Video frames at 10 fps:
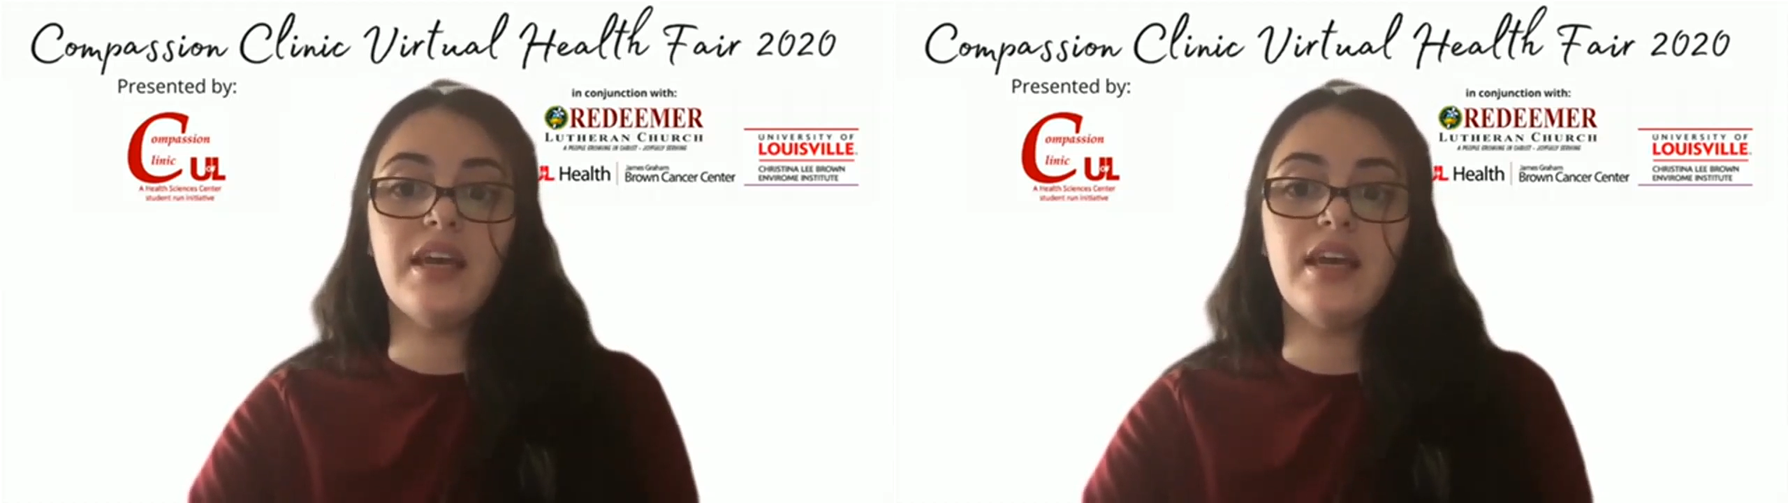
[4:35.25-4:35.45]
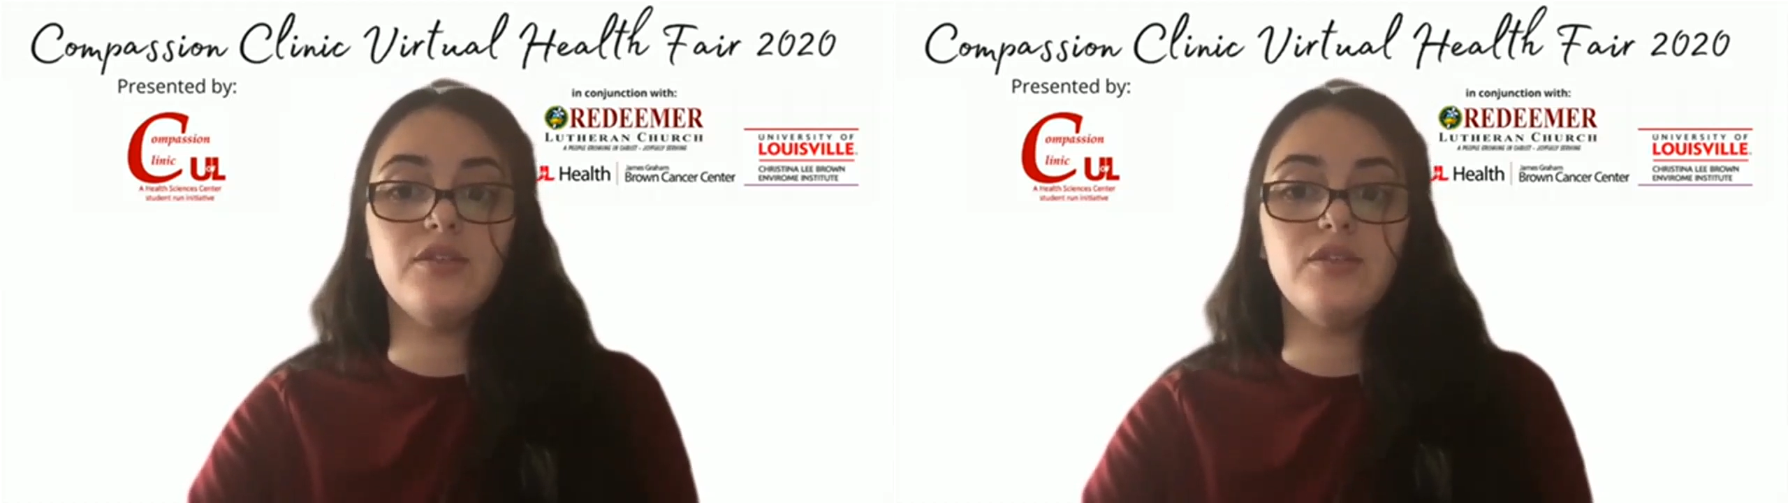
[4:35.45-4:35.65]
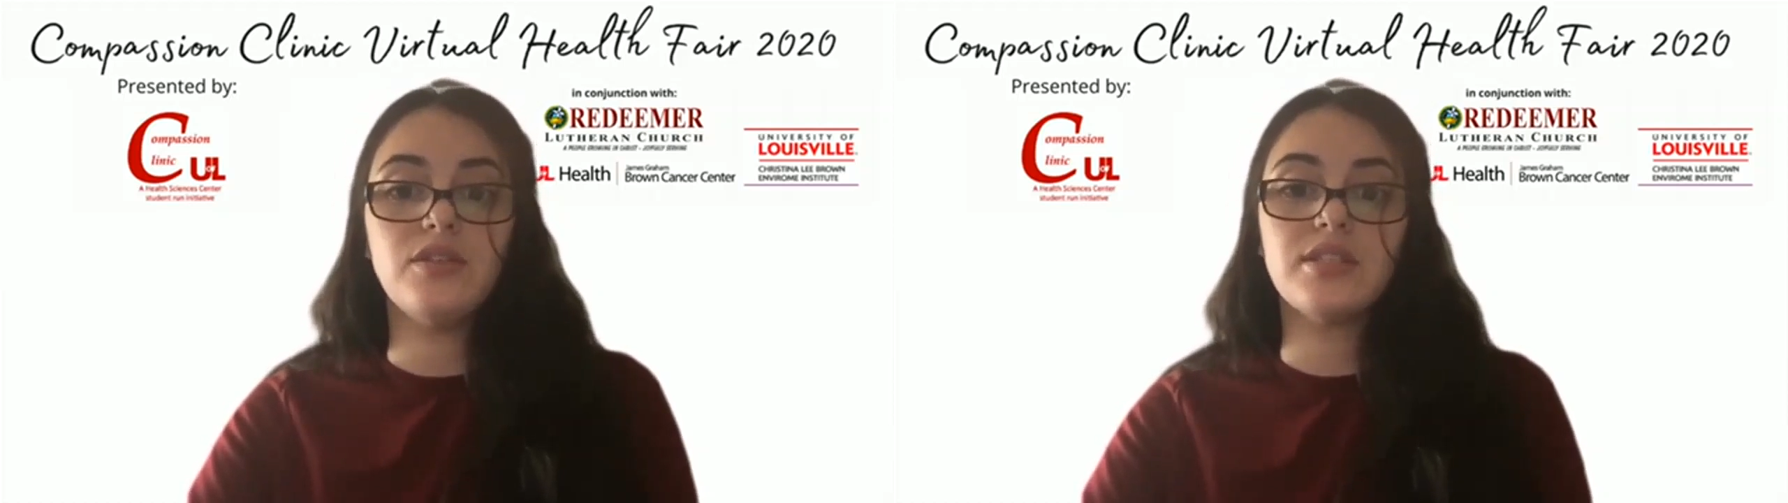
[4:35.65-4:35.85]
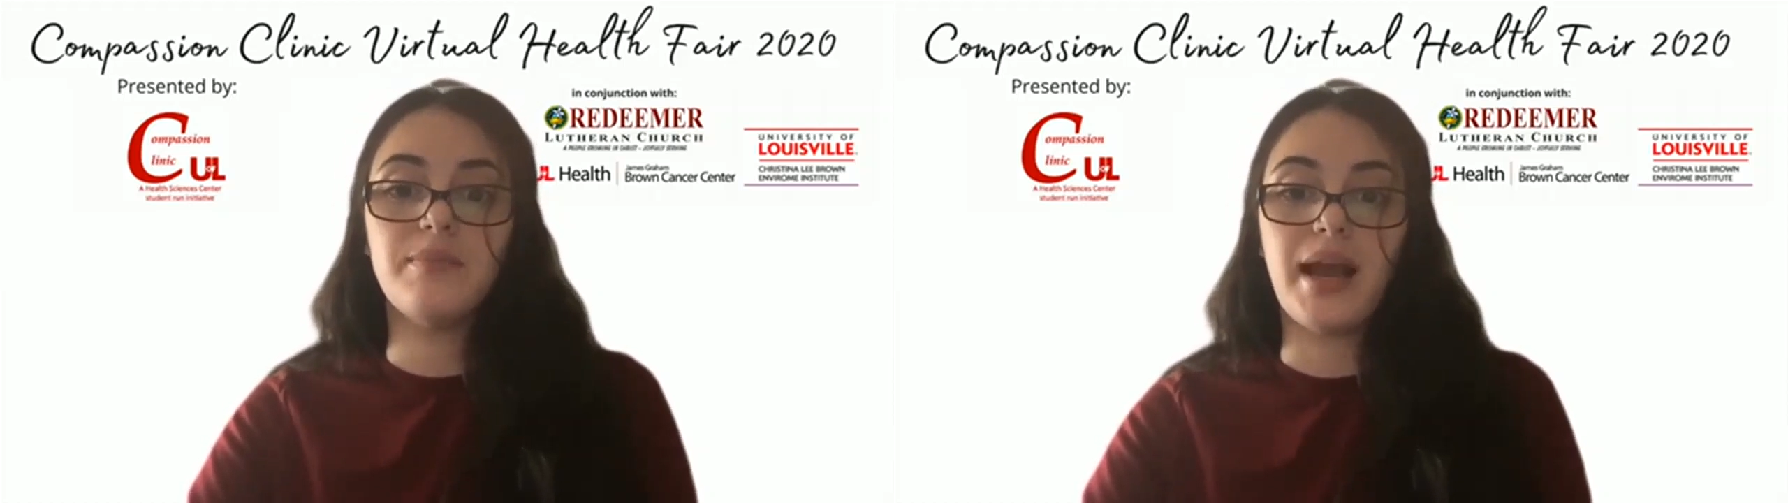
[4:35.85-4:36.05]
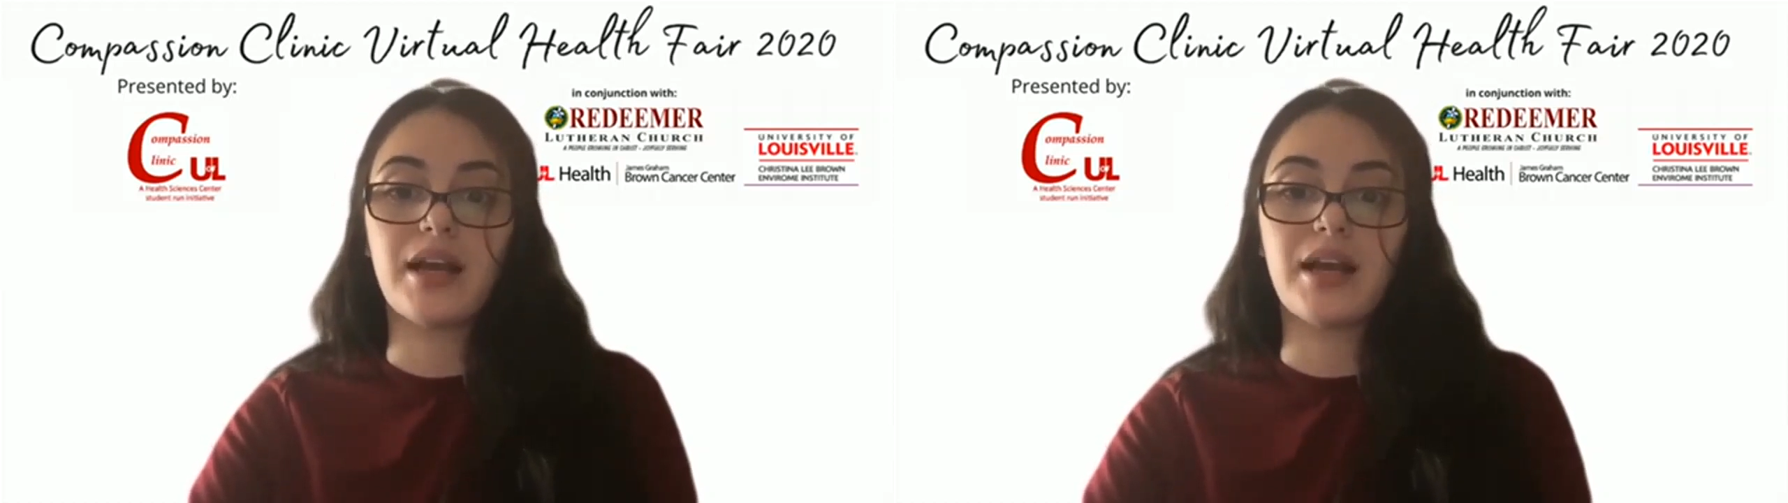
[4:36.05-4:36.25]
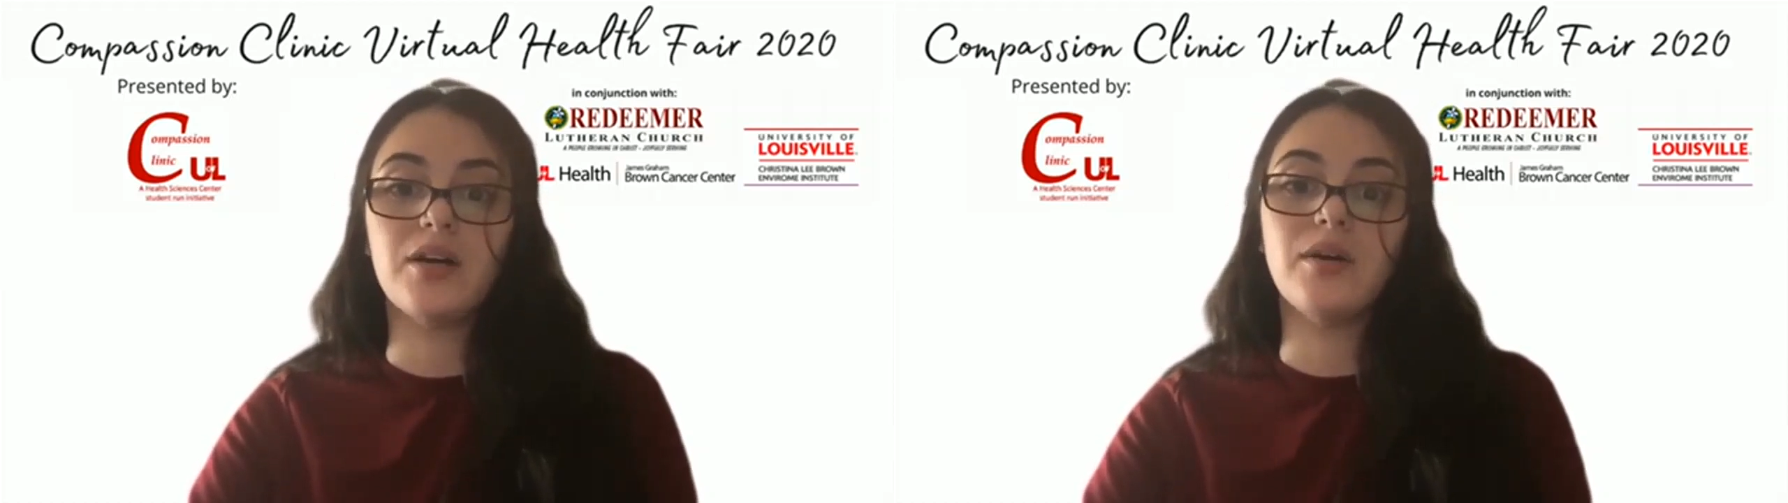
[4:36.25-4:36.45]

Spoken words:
and using tobacco